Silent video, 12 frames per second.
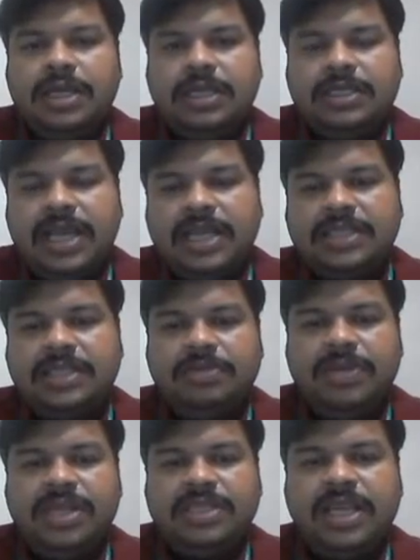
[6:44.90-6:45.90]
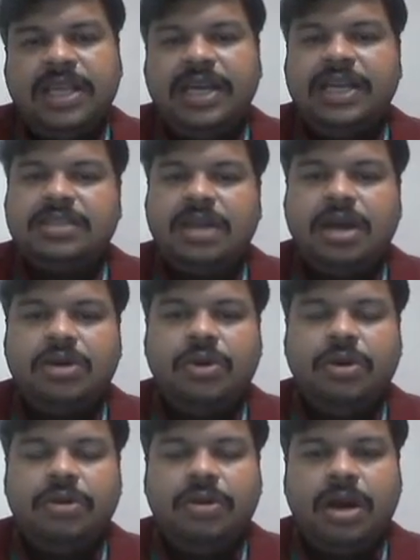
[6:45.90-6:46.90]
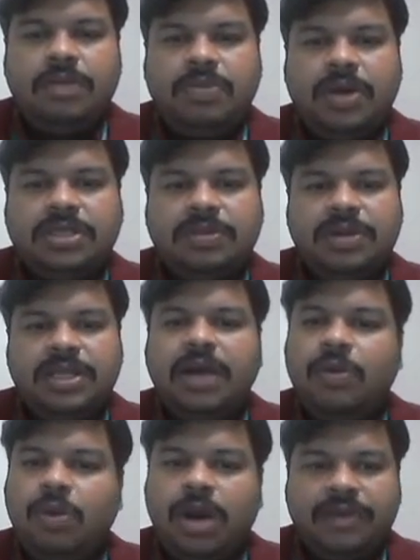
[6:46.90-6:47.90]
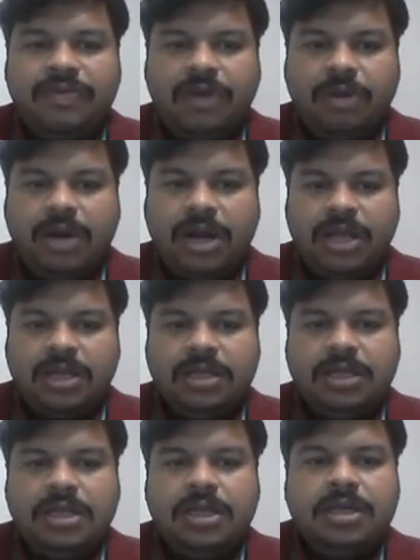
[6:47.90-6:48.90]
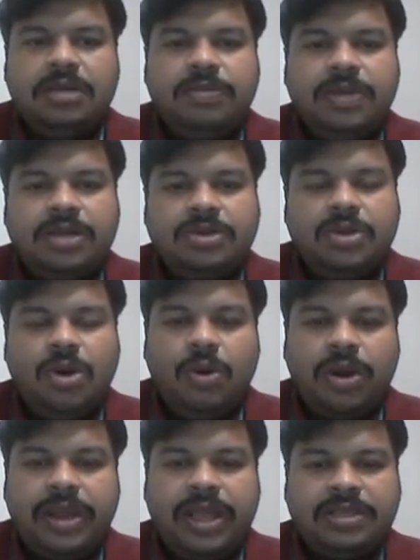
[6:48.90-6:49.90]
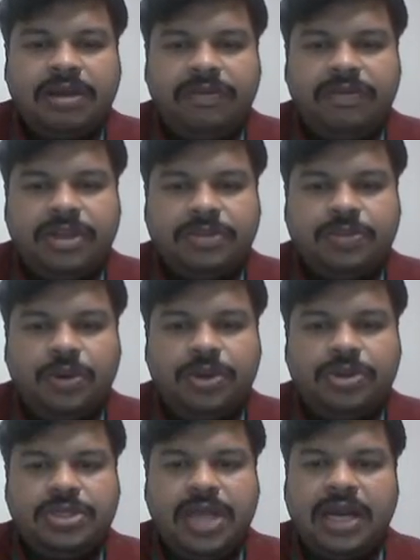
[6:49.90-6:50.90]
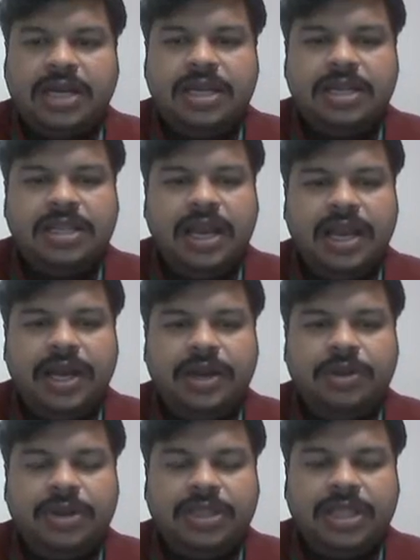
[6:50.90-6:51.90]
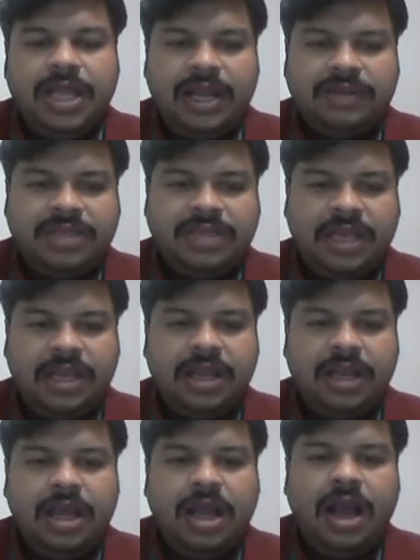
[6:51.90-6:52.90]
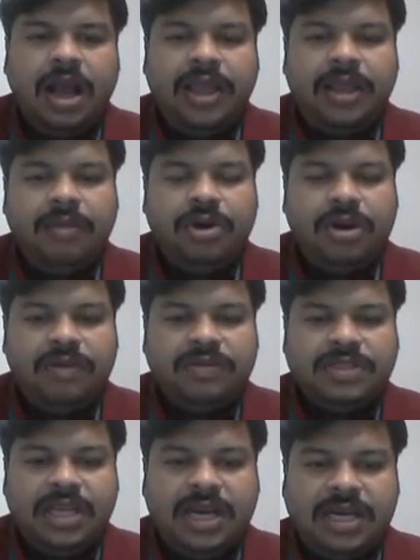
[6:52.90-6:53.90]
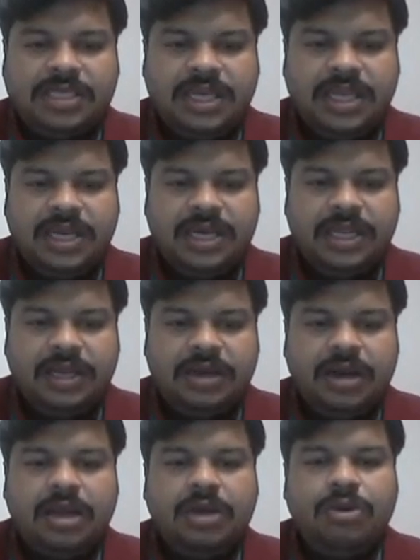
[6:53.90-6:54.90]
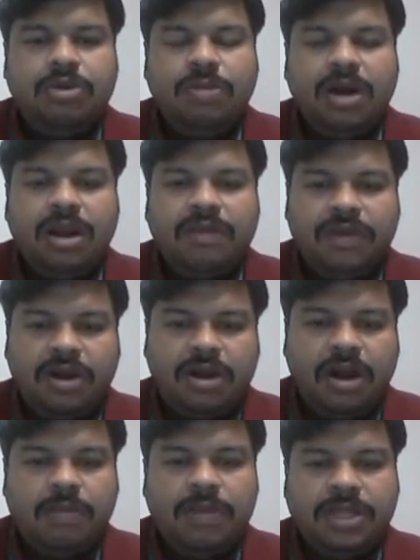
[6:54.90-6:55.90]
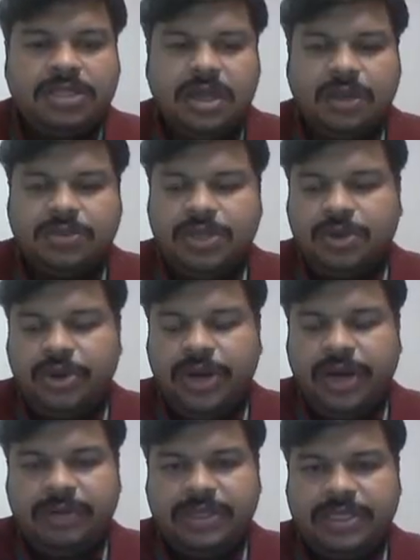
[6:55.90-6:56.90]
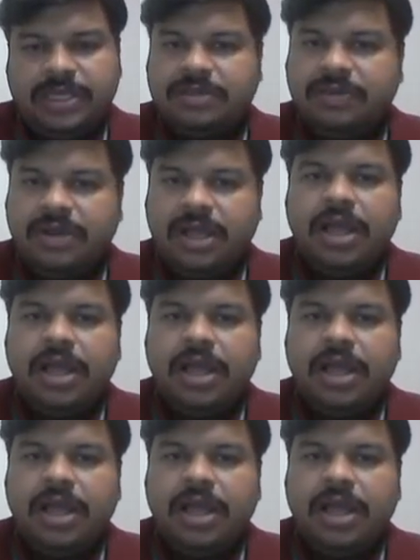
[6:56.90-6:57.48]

change some design, it is not possible in the waterfall model, because no working software is produced until the late during the life cycle. High amount of risk and uncertainty. Not a good model for complex and object oriented business. That is for a